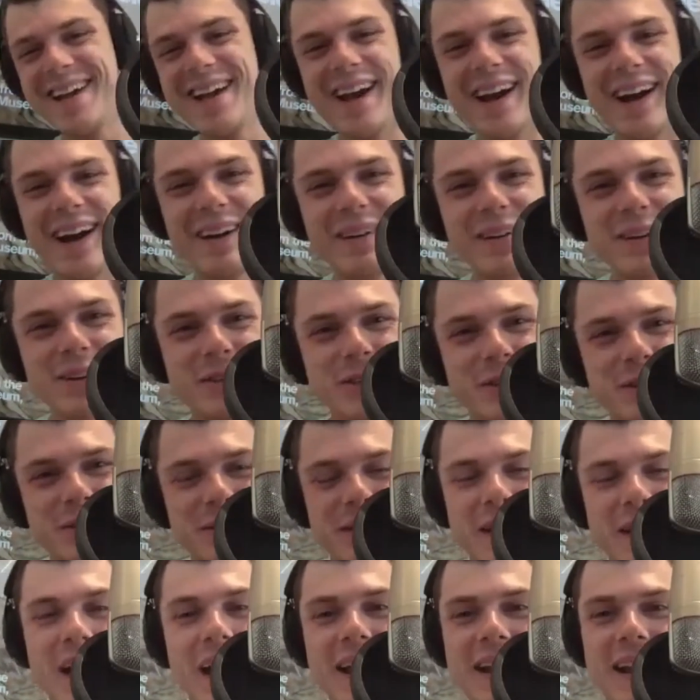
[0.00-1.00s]
oh, you shouldn't
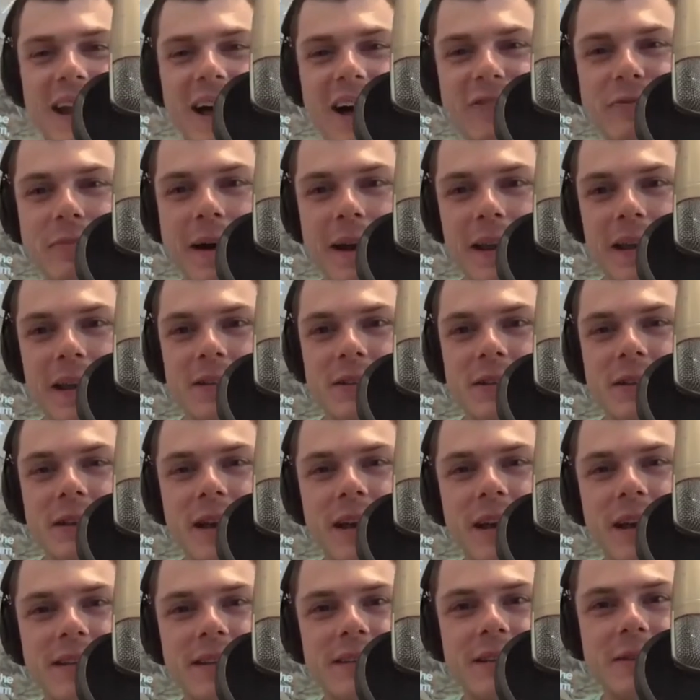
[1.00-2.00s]
laugh about it
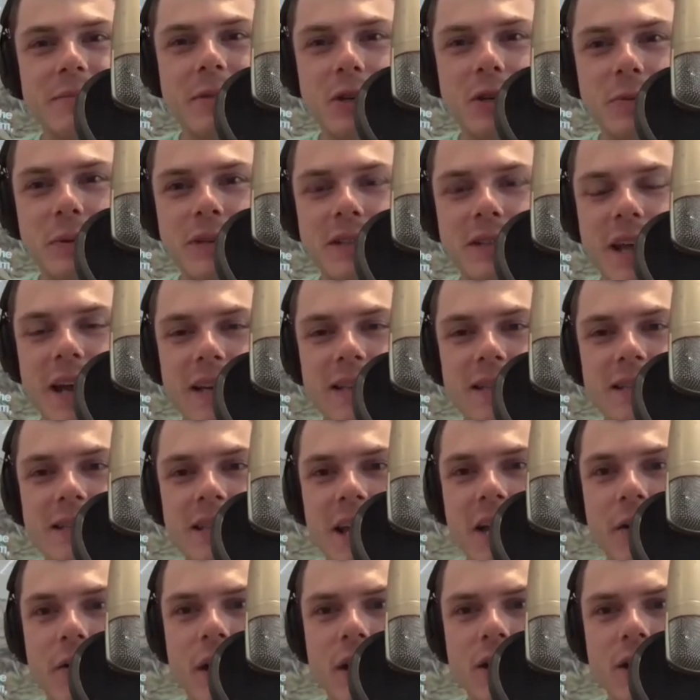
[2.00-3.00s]
too much, because that is
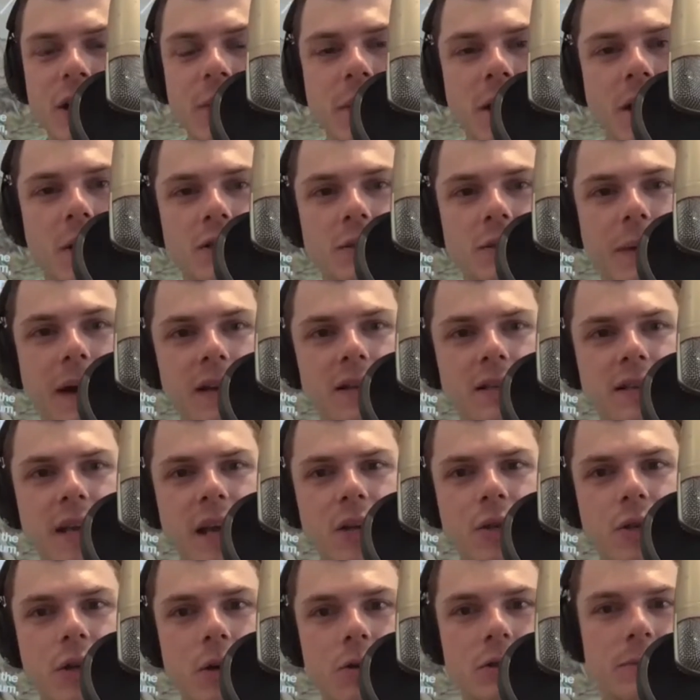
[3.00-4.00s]
serious. I mean, I was about
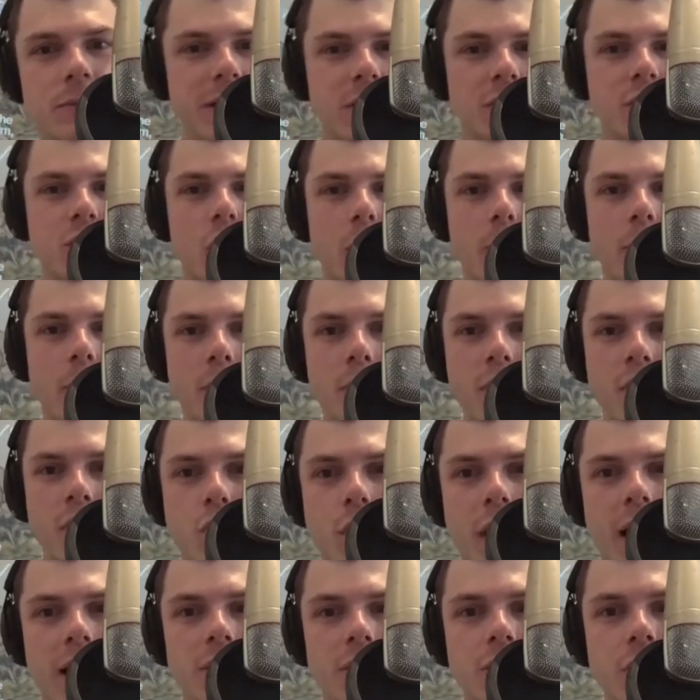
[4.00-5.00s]
to stop you in your
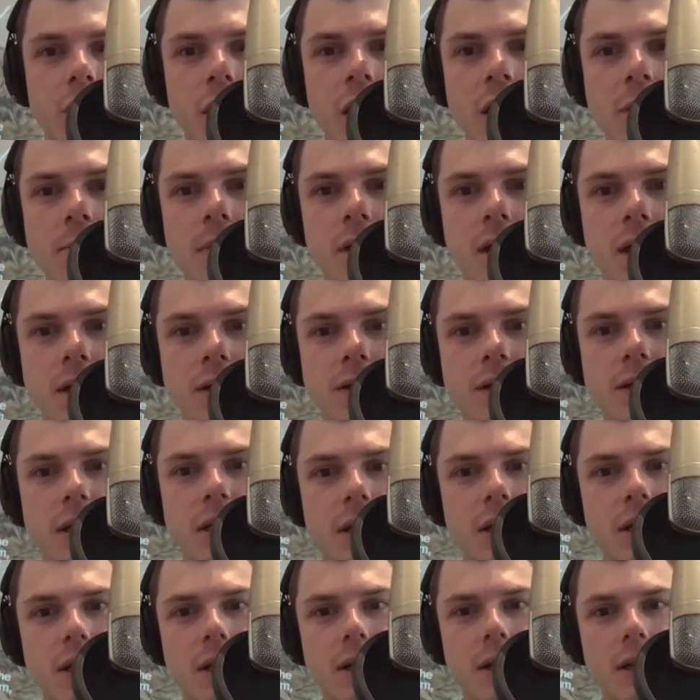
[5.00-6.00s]
tracks, Julian, because
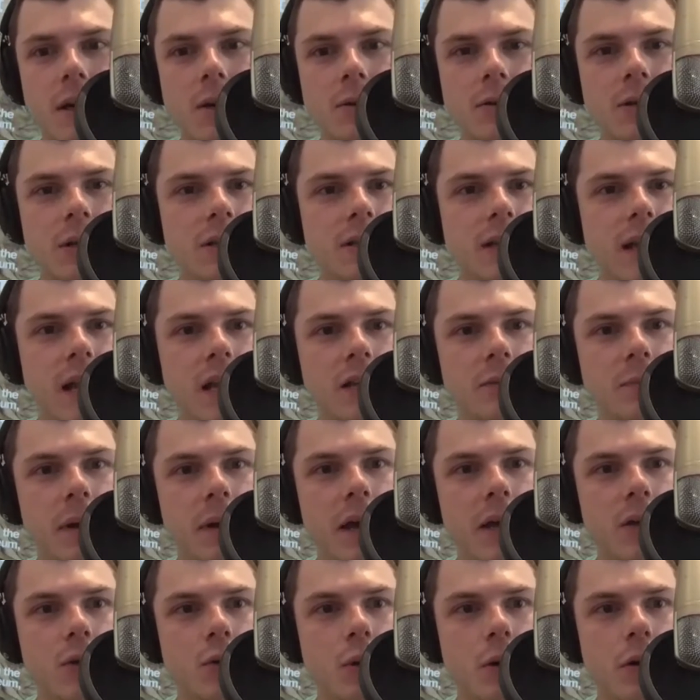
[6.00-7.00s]
I was going to say, let's
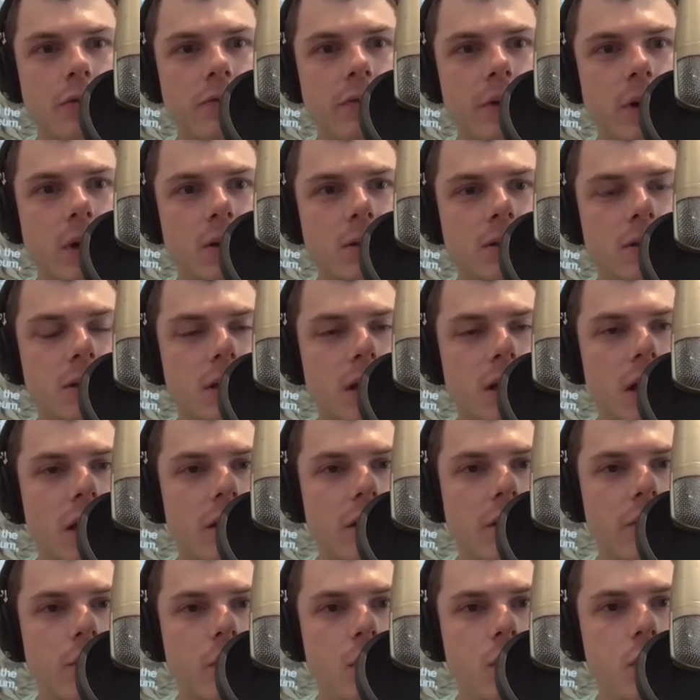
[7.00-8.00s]
play a true or false.
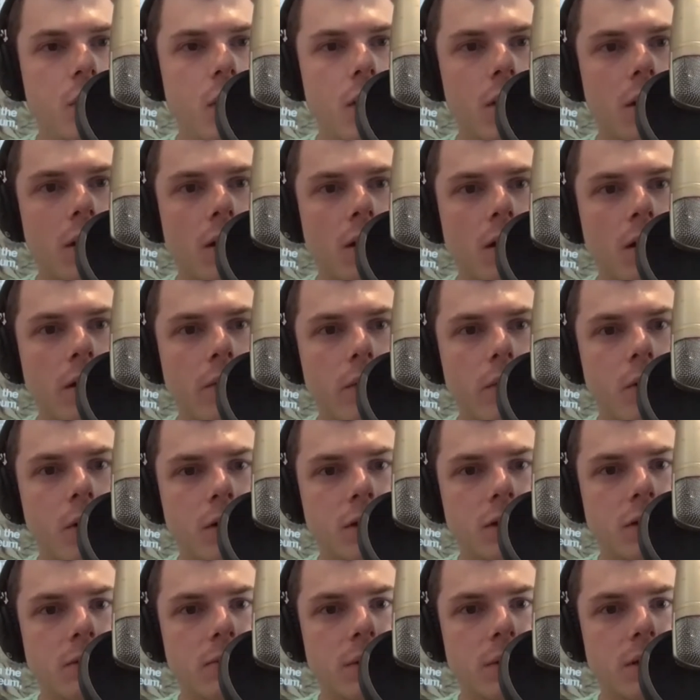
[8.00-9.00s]
Have we got
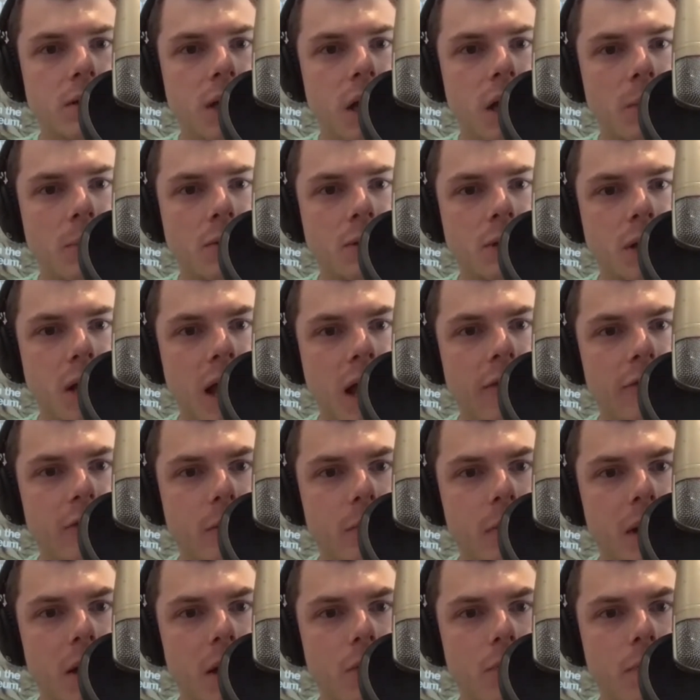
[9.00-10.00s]
some examples left to
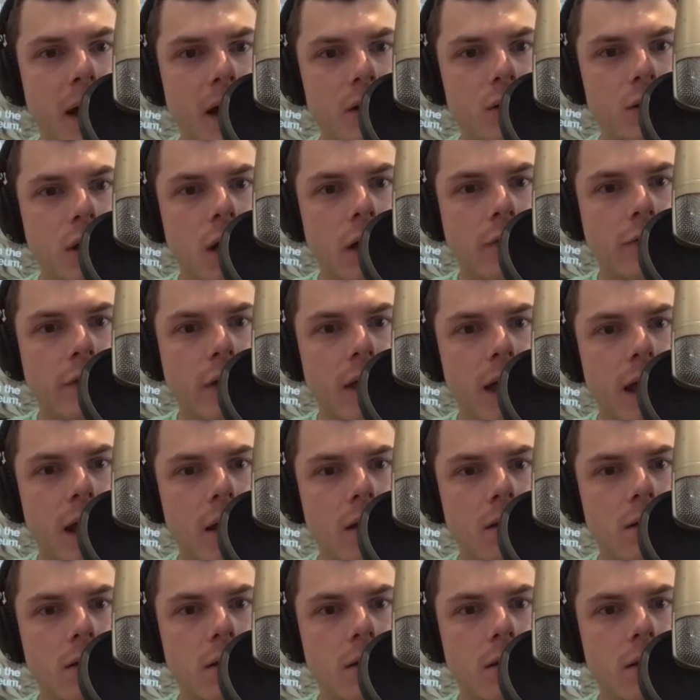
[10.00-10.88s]
play with Patrick after that?